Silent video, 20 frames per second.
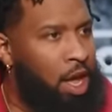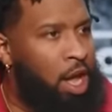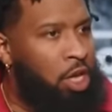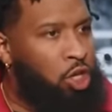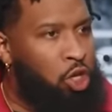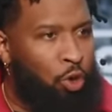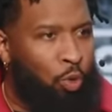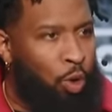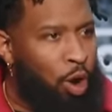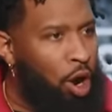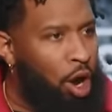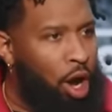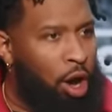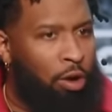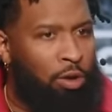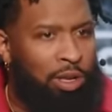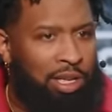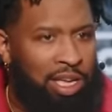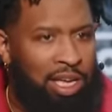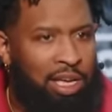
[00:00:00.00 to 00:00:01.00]
You will
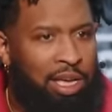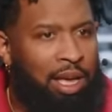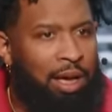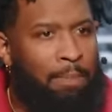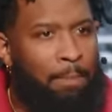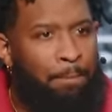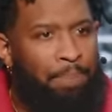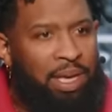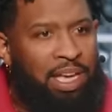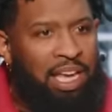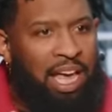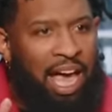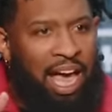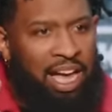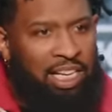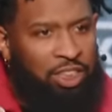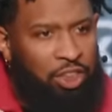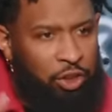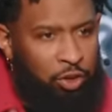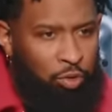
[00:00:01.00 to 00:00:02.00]
only be
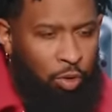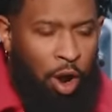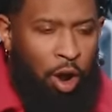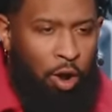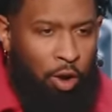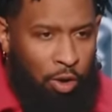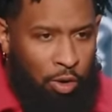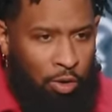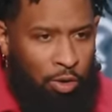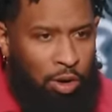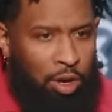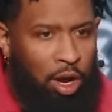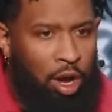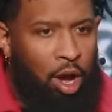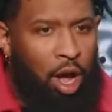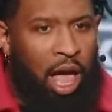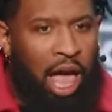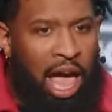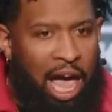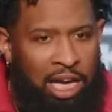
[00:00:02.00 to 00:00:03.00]
as strong
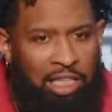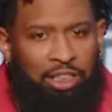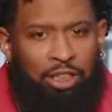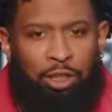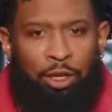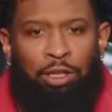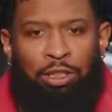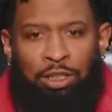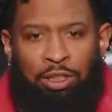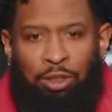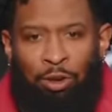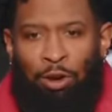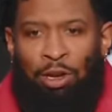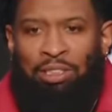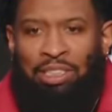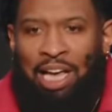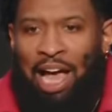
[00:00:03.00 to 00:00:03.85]
as your source.